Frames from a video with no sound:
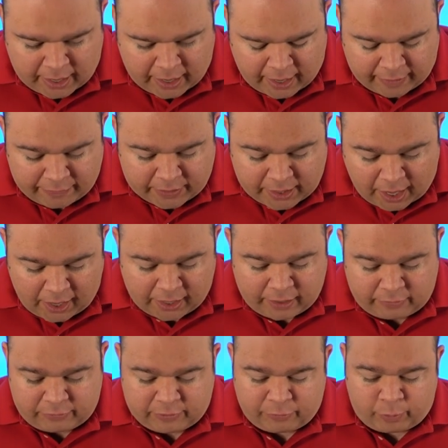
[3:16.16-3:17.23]
And the
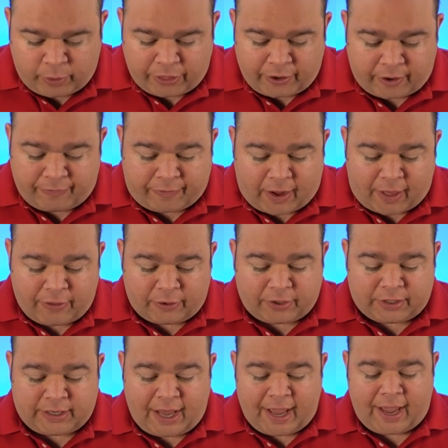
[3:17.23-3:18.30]
youngest is with our father
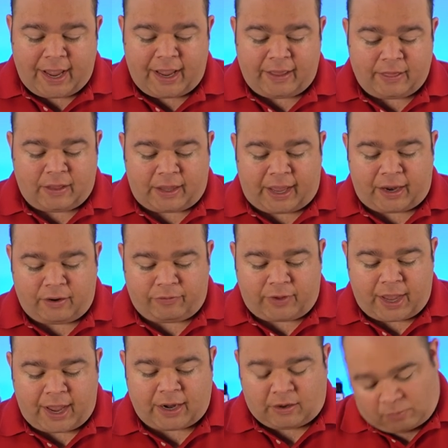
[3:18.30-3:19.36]
today in the land of
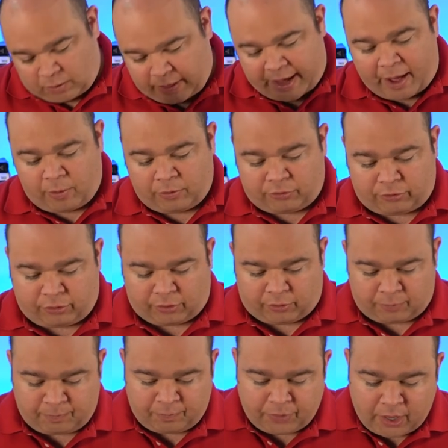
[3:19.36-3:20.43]
Canaan. Well, that was
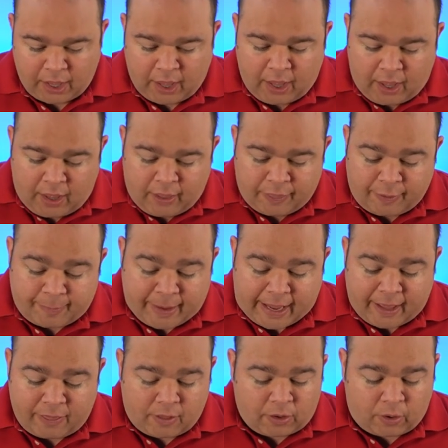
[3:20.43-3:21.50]
true. The
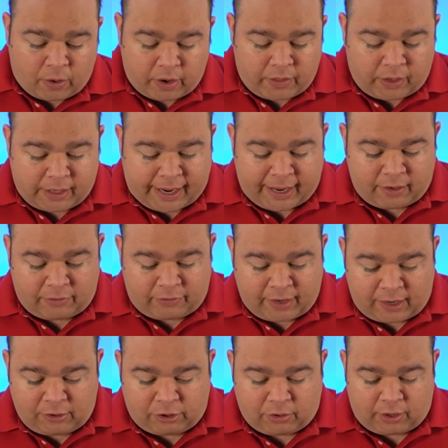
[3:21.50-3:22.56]
man, the Lord of the land,
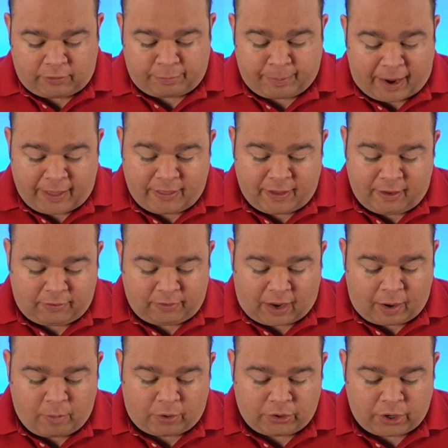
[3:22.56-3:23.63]
said to us, by this
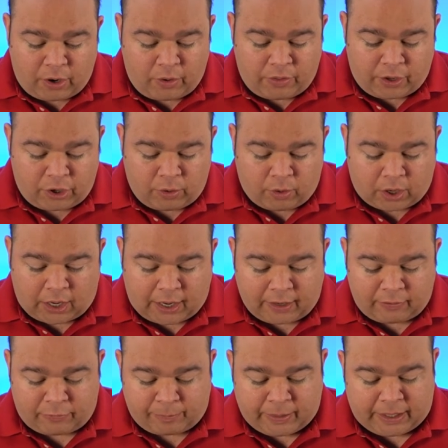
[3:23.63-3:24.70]
I will know that you are
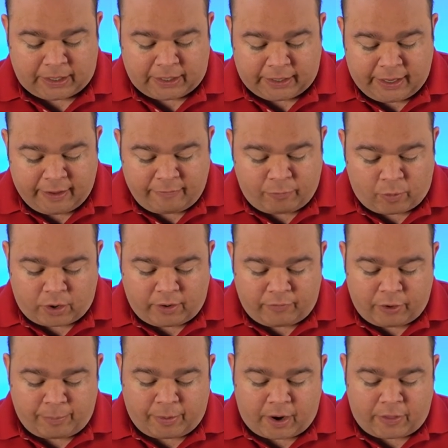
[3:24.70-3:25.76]
honest men. Leave one
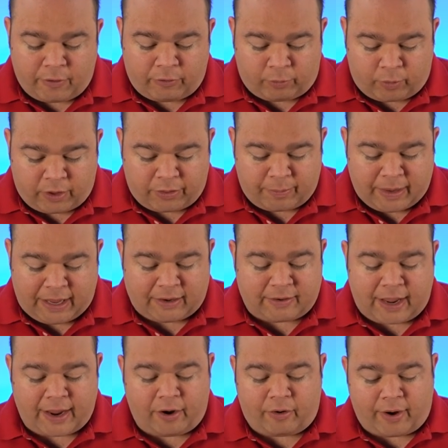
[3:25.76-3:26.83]
of your brothers with me and
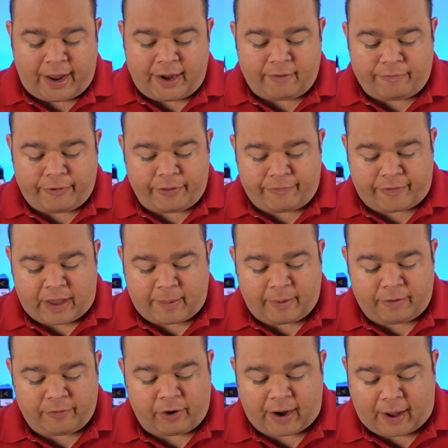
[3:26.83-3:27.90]
take grain for the
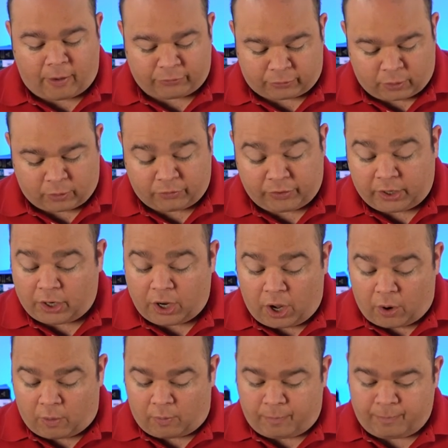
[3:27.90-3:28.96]
famine of your households and
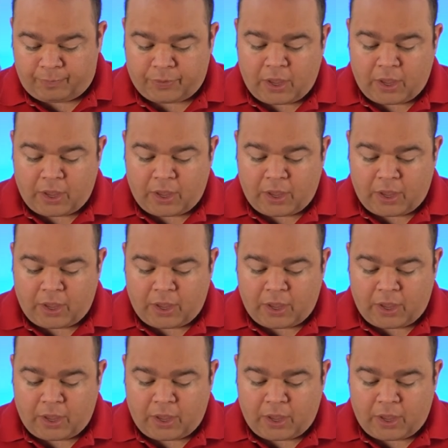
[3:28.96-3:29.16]
go.